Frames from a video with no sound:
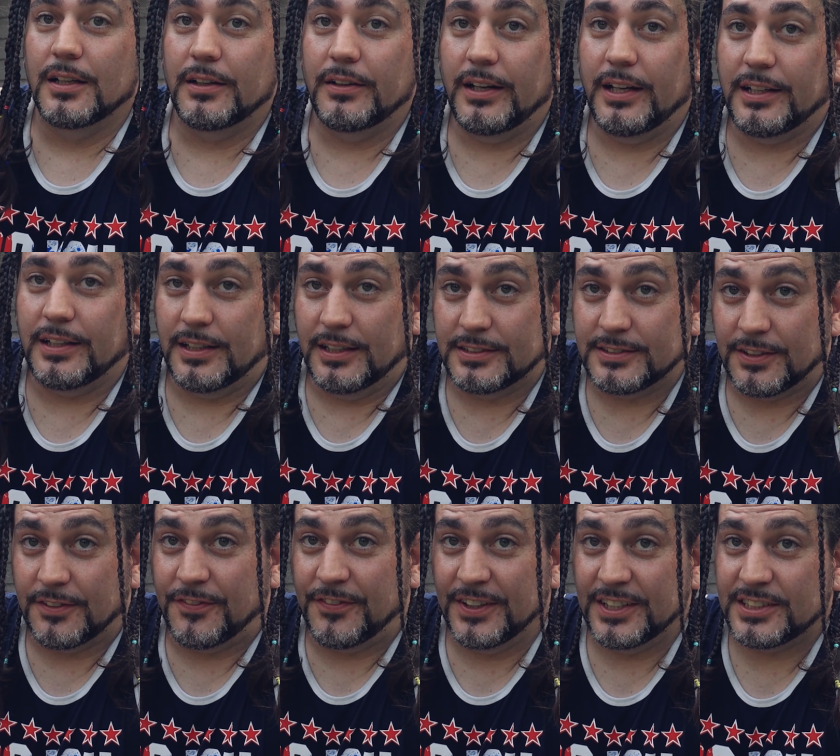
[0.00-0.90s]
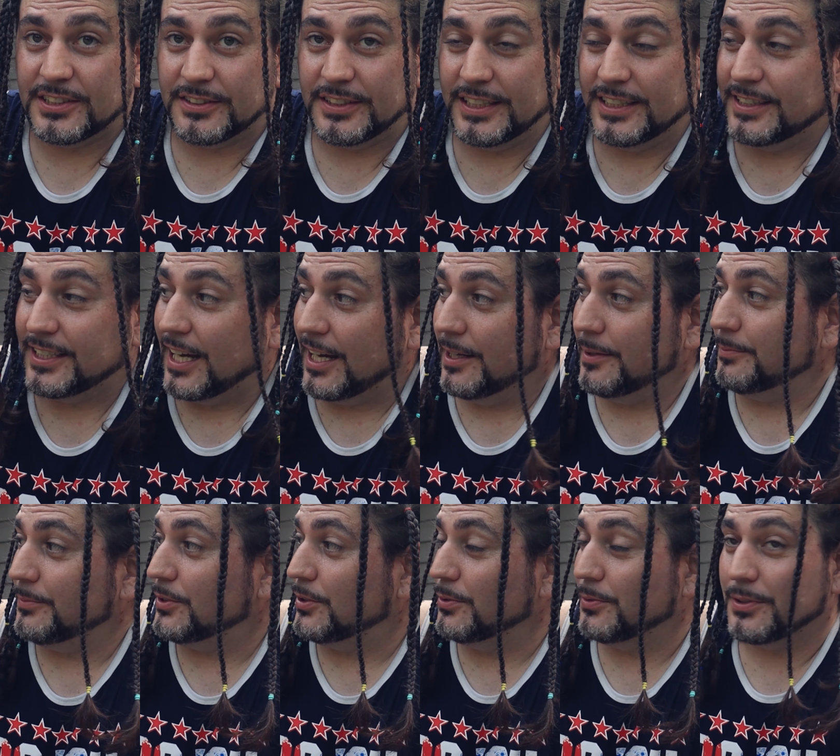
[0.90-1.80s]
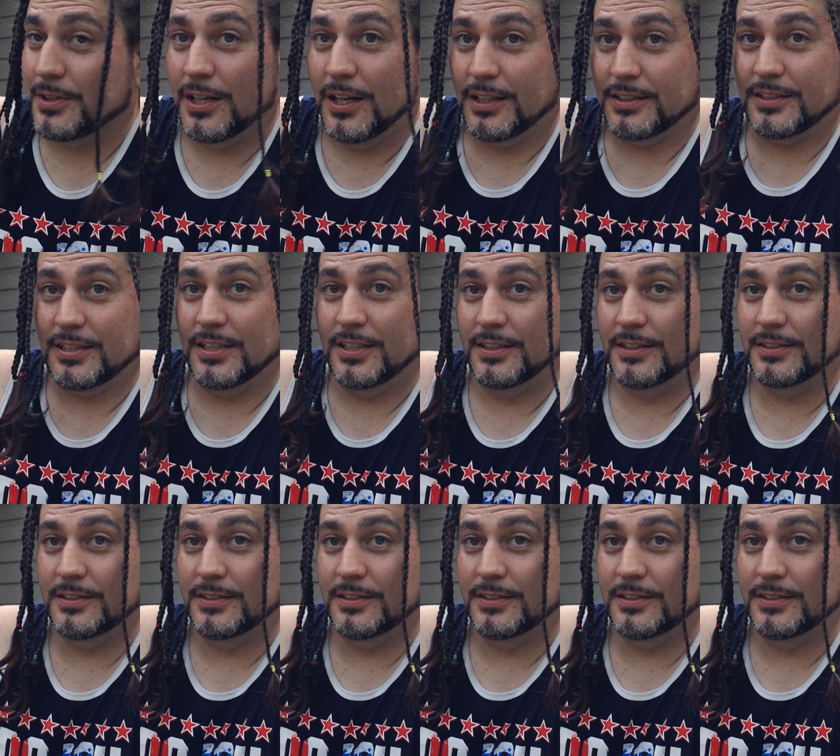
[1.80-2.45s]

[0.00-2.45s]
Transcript: All right, it's officially time to cut.